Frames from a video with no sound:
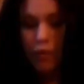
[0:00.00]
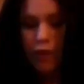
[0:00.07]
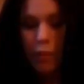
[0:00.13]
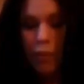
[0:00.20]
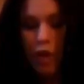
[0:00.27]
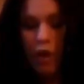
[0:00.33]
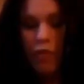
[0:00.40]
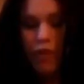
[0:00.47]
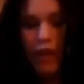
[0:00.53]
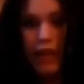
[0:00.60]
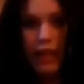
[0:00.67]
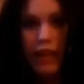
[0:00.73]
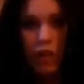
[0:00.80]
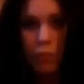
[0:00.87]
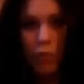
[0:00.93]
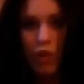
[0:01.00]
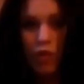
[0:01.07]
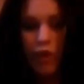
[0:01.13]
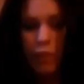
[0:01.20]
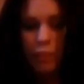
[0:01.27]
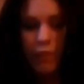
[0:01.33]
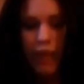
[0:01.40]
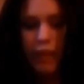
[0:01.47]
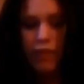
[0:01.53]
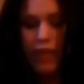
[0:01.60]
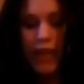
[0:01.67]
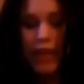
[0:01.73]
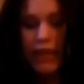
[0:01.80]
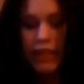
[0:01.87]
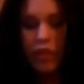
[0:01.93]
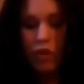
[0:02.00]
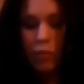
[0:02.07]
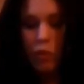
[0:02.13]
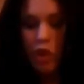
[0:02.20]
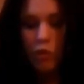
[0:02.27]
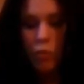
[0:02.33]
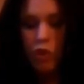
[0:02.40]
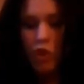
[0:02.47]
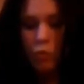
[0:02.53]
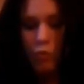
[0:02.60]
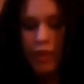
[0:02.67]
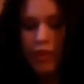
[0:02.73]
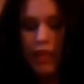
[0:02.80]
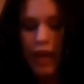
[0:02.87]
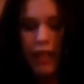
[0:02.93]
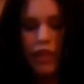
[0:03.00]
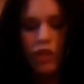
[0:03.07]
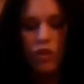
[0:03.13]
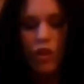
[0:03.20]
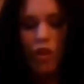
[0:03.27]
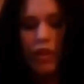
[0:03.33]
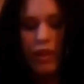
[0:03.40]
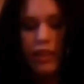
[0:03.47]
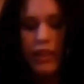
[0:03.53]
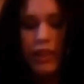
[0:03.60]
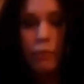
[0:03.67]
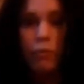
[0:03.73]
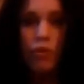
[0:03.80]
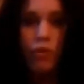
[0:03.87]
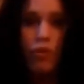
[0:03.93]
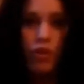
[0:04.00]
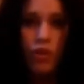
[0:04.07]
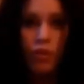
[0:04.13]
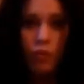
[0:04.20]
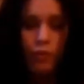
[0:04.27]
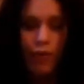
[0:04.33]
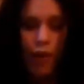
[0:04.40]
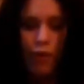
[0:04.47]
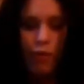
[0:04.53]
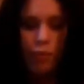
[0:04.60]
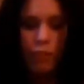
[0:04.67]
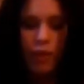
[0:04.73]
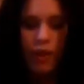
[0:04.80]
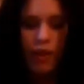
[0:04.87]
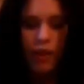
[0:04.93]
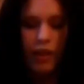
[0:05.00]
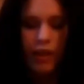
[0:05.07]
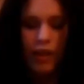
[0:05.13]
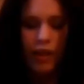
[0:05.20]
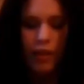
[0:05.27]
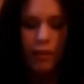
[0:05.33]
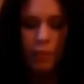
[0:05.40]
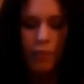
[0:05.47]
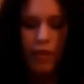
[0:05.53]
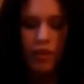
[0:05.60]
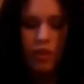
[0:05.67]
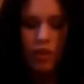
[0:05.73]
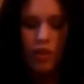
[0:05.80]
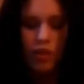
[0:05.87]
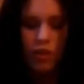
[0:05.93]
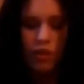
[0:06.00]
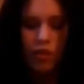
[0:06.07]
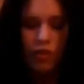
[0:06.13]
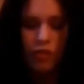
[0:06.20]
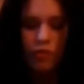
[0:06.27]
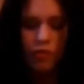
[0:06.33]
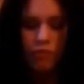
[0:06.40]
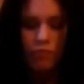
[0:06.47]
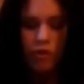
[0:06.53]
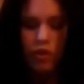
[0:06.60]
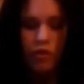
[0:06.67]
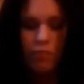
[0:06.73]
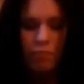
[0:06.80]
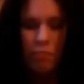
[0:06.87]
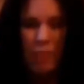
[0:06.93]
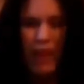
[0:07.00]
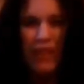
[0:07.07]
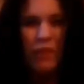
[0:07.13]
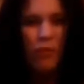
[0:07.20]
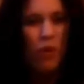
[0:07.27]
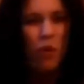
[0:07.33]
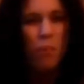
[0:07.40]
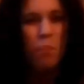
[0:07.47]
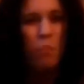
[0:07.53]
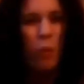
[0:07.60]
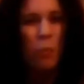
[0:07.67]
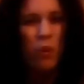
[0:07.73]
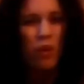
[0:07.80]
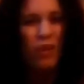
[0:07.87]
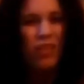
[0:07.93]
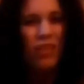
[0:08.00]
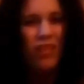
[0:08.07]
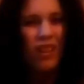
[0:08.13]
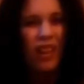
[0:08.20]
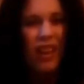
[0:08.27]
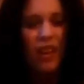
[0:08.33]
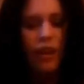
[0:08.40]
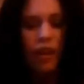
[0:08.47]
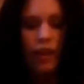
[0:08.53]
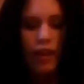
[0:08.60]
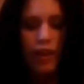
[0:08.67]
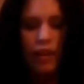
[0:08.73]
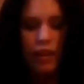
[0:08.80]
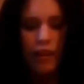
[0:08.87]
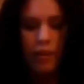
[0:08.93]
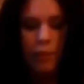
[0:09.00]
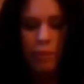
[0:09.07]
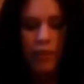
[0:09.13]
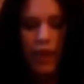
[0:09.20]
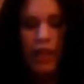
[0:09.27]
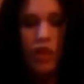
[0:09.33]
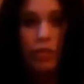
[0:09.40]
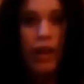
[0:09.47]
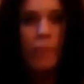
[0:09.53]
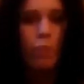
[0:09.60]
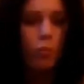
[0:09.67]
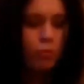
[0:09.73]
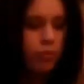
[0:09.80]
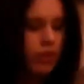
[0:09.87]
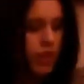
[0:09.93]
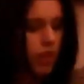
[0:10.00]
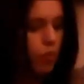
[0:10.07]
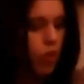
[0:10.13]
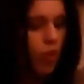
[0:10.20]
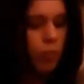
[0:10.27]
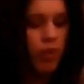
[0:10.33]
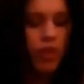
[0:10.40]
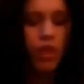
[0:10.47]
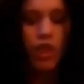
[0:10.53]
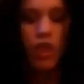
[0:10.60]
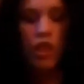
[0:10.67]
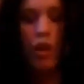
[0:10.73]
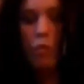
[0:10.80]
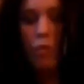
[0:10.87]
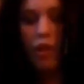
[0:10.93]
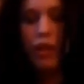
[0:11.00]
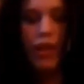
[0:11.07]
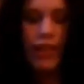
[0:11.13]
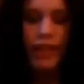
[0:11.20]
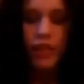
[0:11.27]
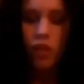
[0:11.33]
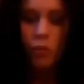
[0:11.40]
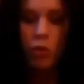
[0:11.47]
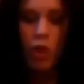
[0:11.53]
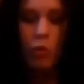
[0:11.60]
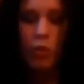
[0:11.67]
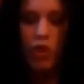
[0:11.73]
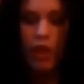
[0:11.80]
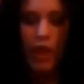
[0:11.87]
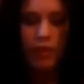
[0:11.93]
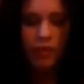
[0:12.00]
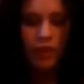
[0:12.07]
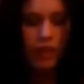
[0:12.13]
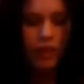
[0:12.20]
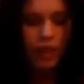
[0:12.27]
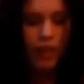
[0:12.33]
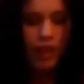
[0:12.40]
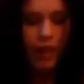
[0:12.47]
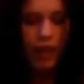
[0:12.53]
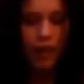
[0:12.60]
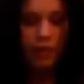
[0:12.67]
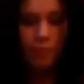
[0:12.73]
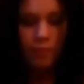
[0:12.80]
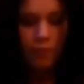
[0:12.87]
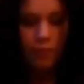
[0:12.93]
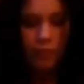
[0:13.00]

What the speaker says: flip it over, heat up the other. If you heat it up too much on one side, it's not going to seep through because of the foam. It's going to sort of just make the foam bubble, and you'll get bubbles in your Worbla. So you don't want to heat it up too much again. I